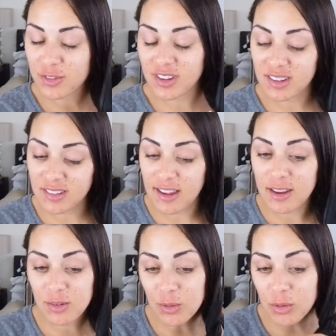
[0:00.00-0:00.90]
just a
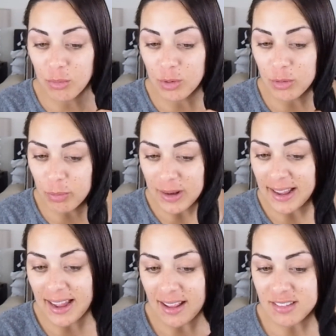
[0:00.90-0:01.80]
normal
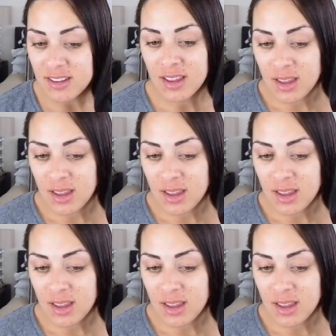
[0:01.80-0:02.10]
plait